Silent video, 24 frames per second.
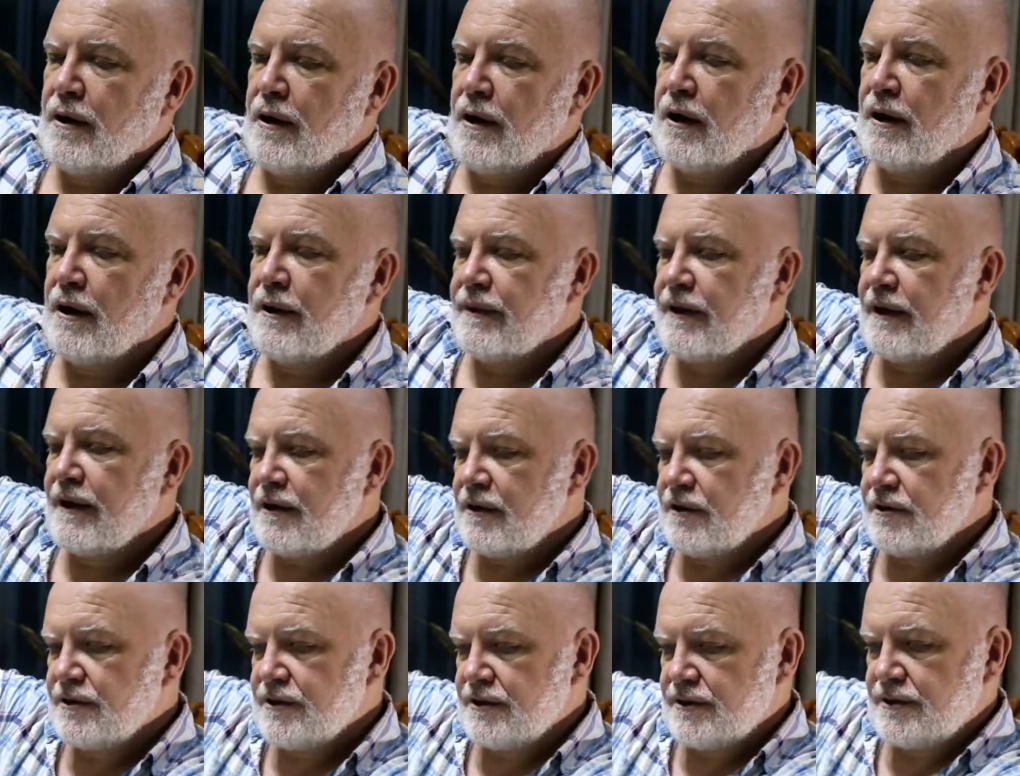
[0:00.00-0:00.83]
then
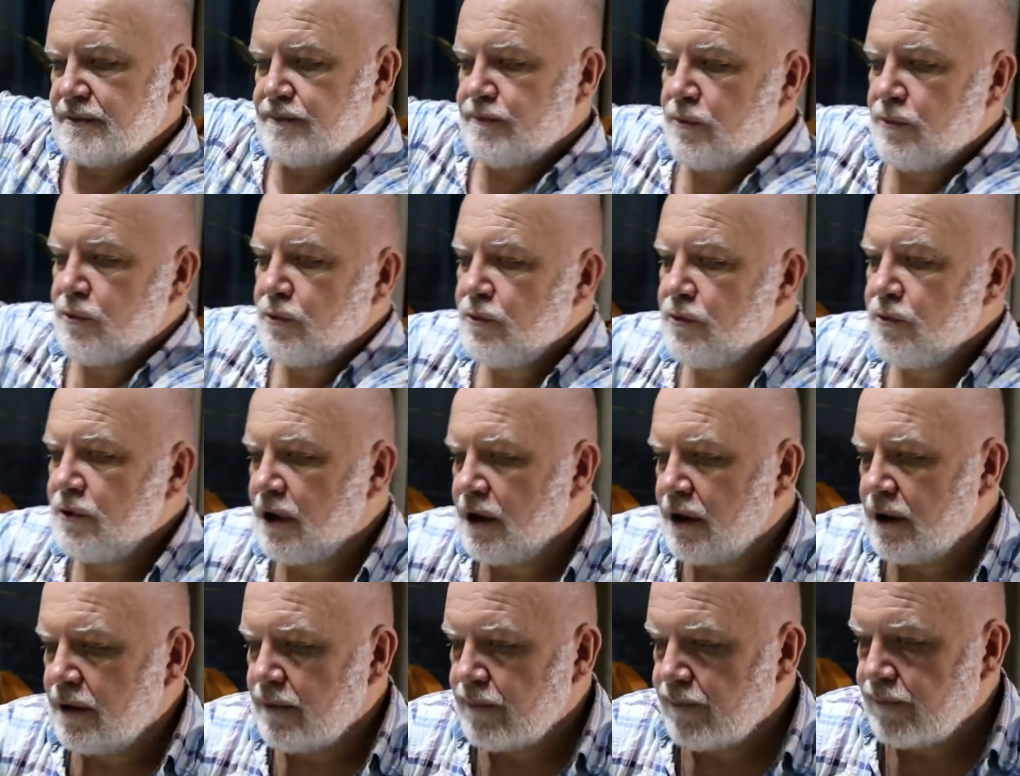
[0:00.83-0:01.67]
a
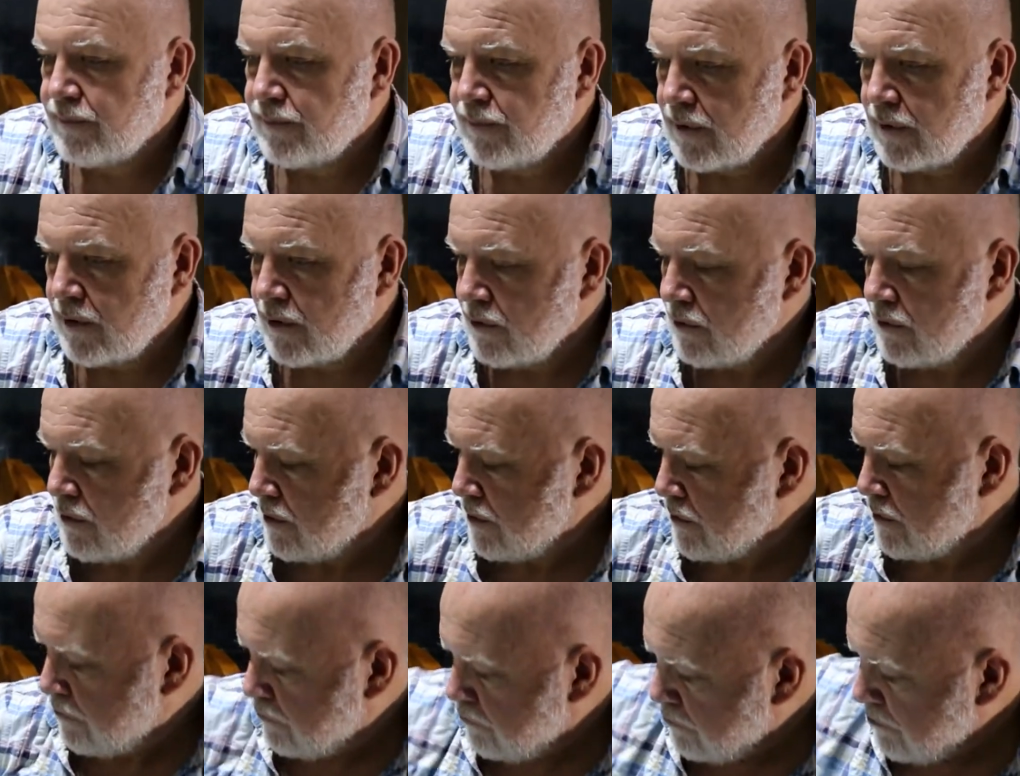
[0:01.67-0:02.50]
smaller
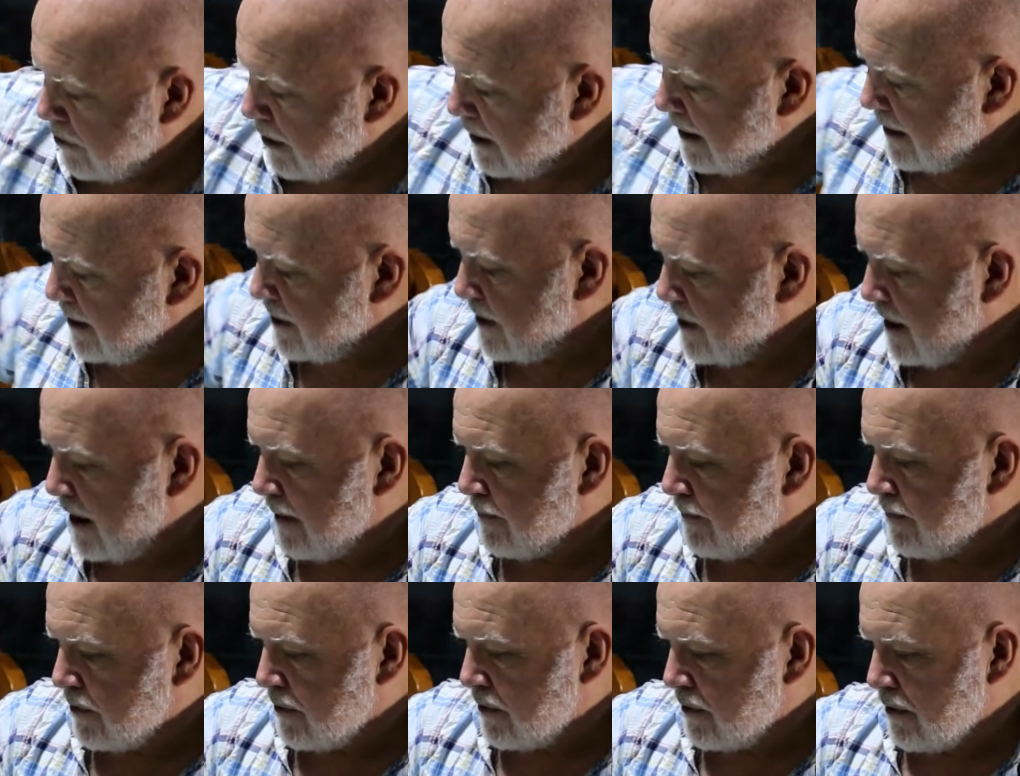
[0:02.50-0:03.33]
rye
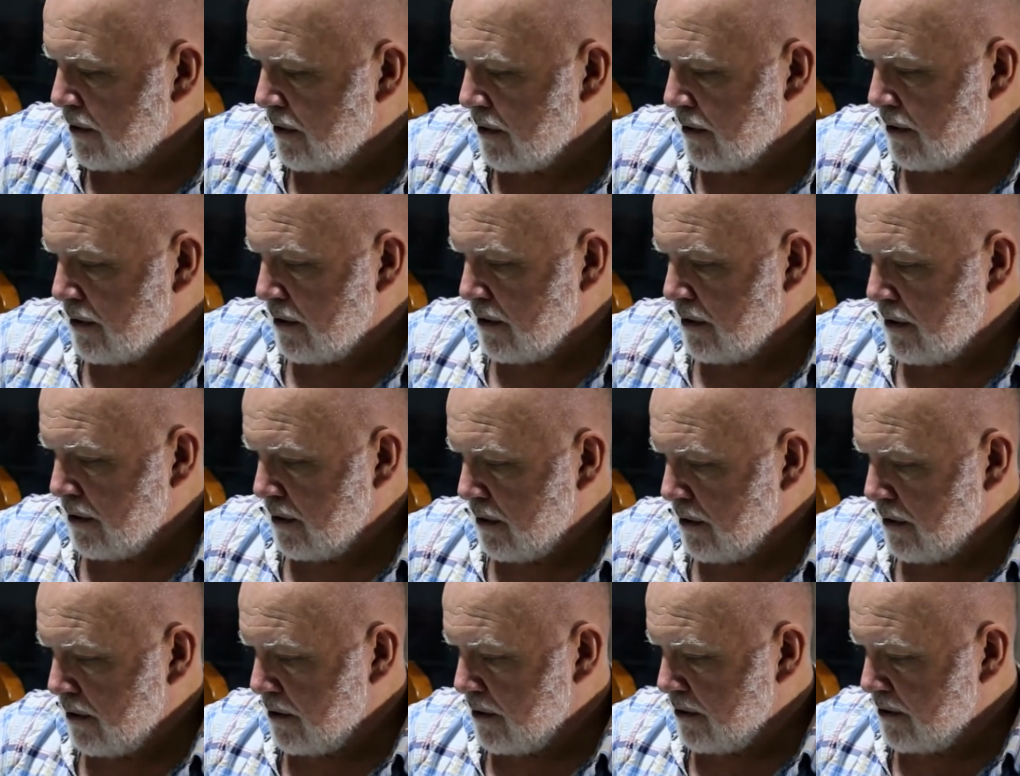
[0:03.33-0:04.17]
shaman
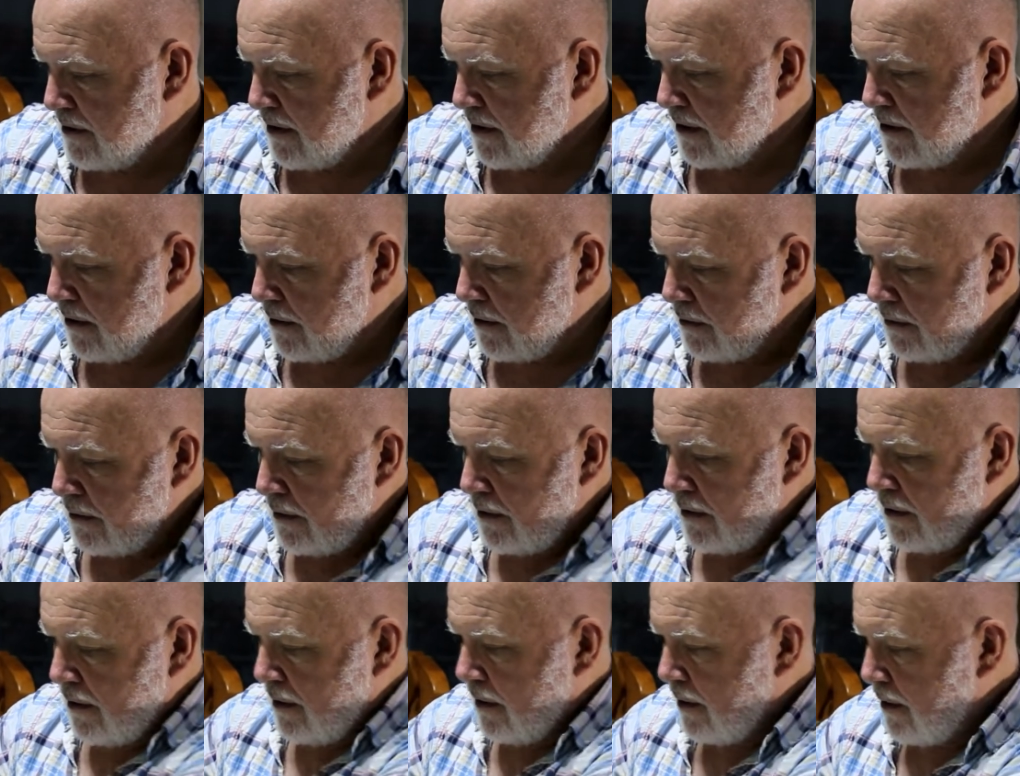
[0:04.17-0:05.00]
sickle
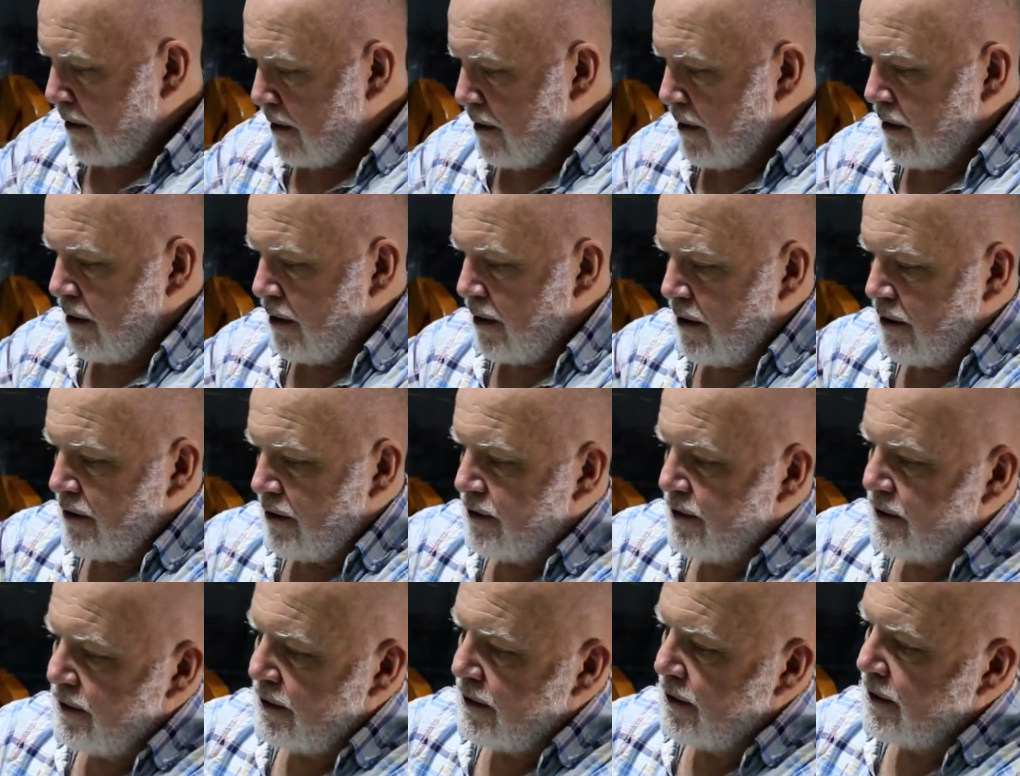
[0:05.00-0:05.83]
is